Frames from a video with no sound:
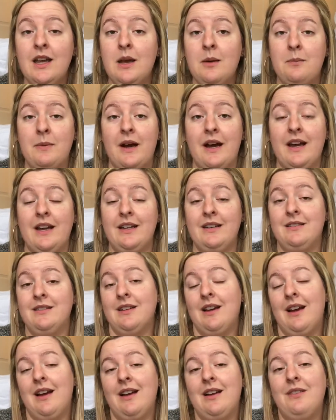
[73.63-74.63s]
But
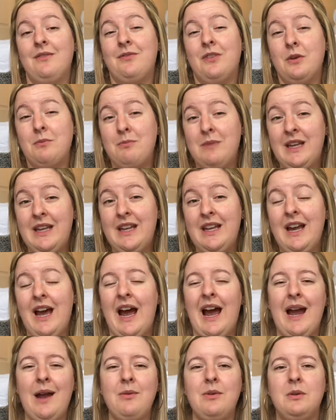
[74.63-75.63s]
for me,
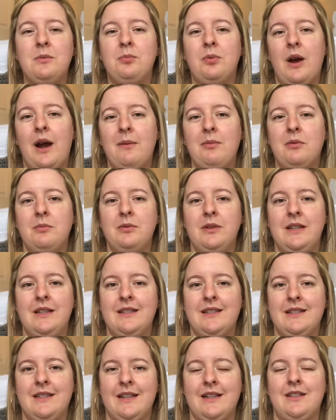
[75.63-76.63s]
I would probably
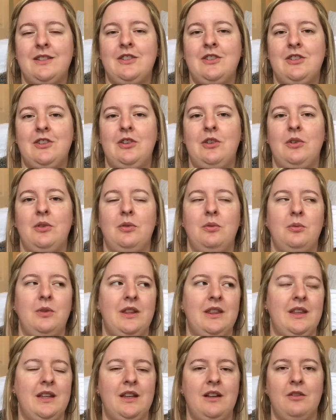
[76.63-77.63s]
stick to
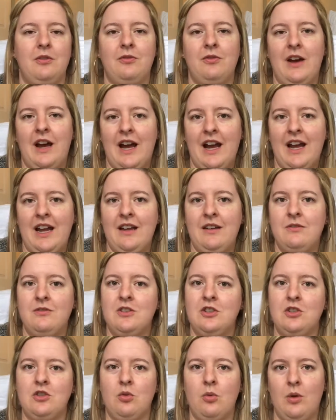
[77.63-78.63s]
within a 5
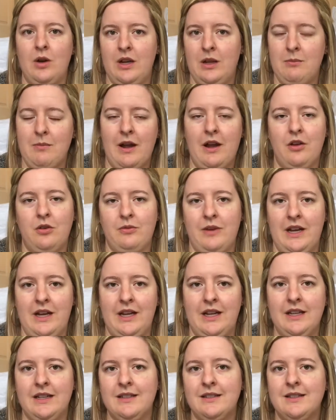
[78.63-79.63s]
to 20 mile
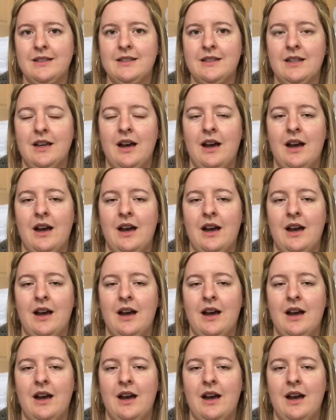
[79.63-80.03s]
radius,